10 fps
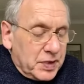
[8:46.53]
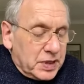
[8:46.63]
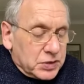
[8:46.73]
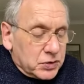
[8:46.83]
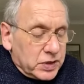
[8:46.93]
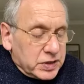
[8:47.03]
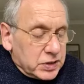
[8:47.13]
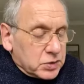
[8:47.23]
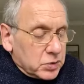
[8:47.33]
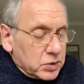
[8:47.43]
and it's
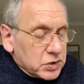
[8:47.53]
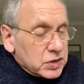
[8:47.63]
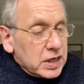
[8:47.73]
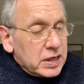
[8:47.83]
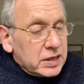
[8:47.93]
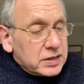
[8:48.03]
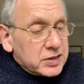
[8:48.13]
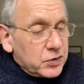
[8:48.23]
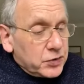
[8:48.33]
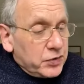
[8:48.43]
oriented towards
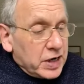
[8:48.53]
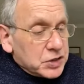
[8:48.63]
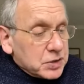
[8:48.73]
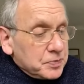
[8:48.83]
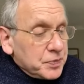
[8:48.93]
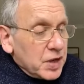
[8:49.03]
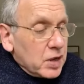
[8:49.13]
self-reflection.